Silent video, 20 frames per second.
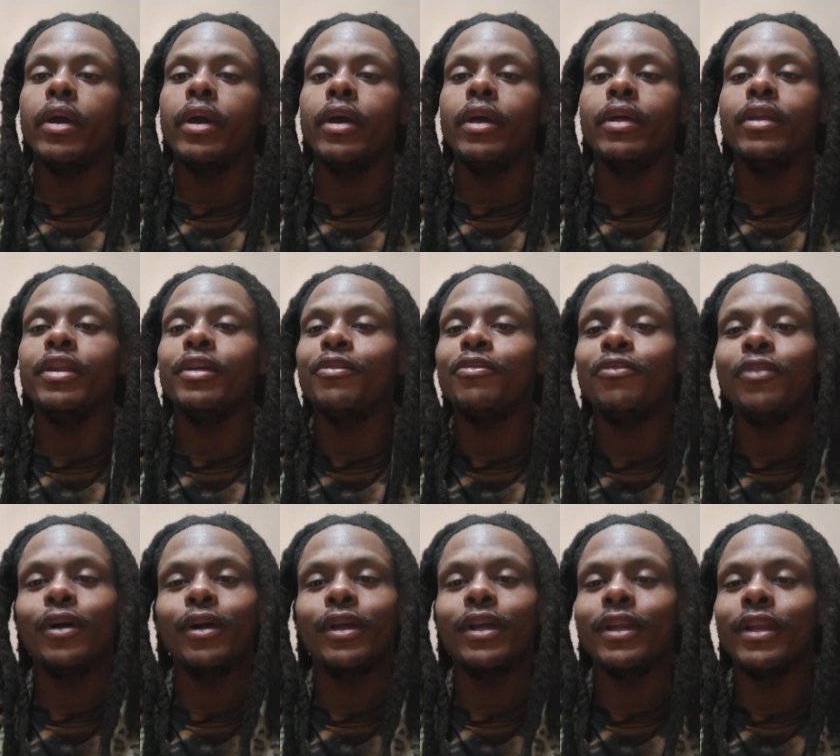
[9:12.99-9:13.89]
And it
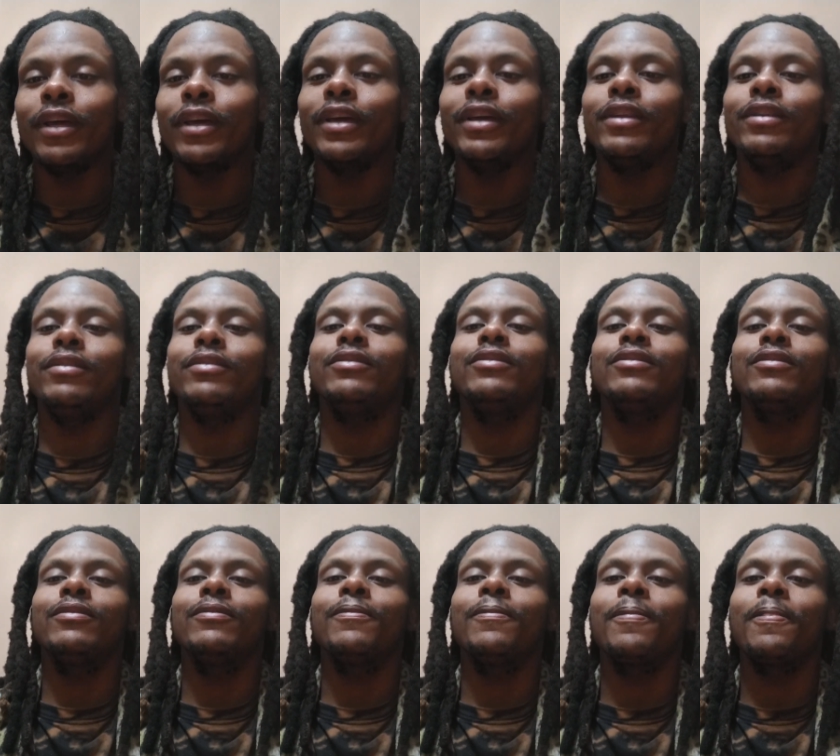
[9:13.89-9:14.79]
fucking
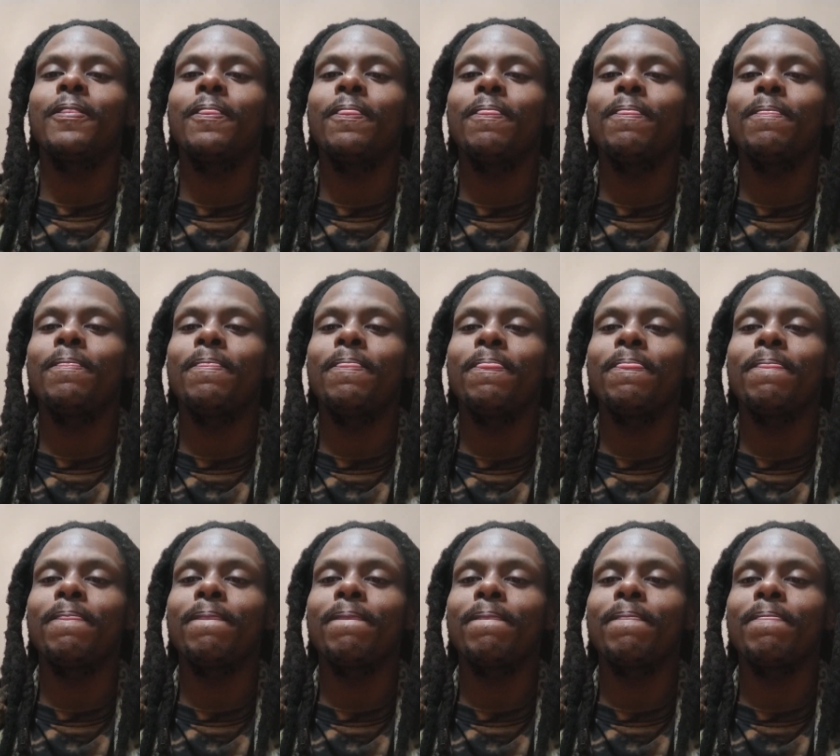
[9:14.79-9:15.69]
ends
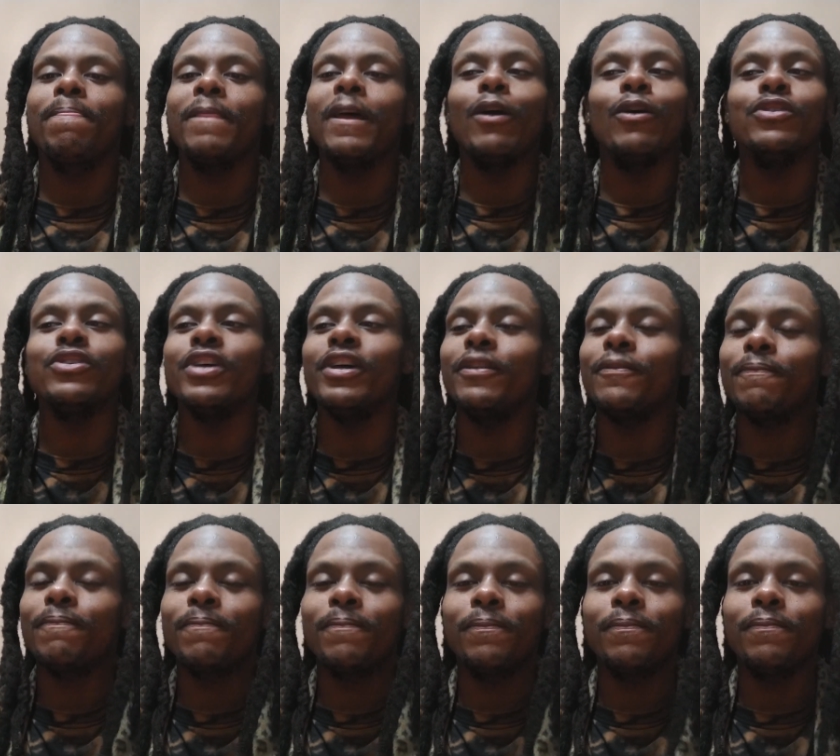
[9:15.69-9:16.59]
that was it.
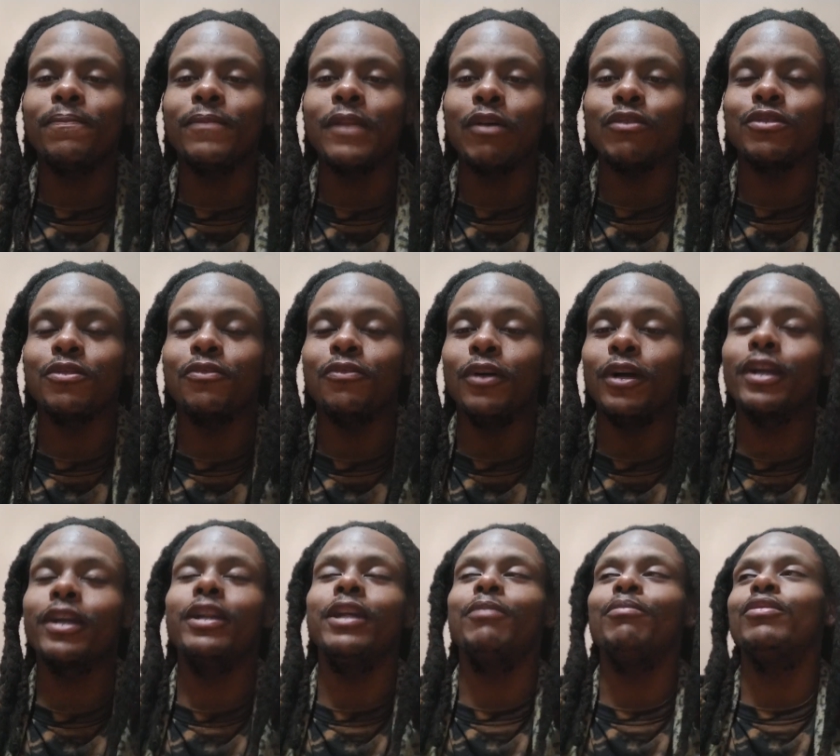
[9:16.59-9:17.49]
That was the
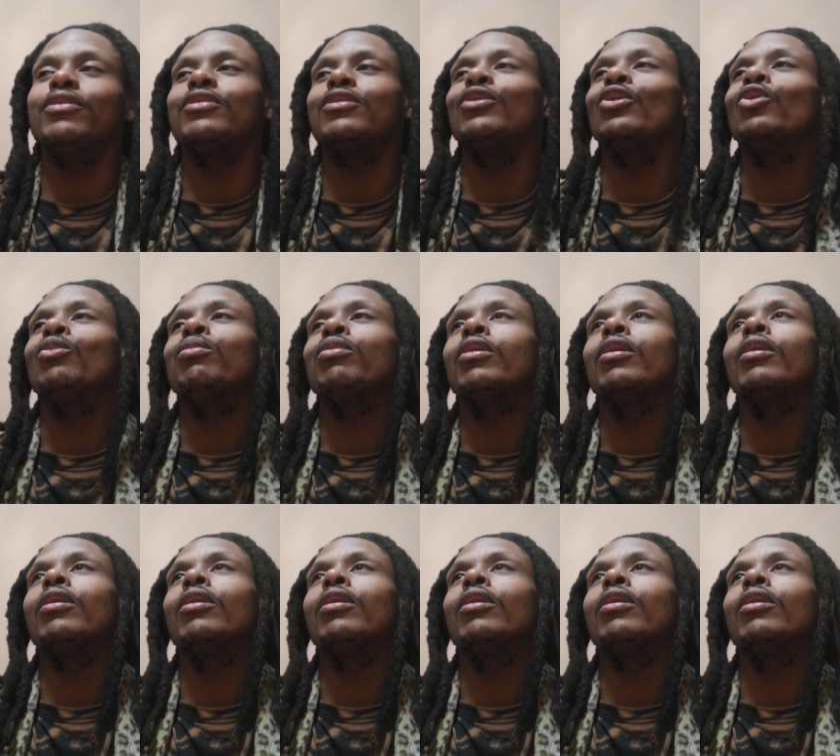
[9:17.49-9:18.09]
fucking episode,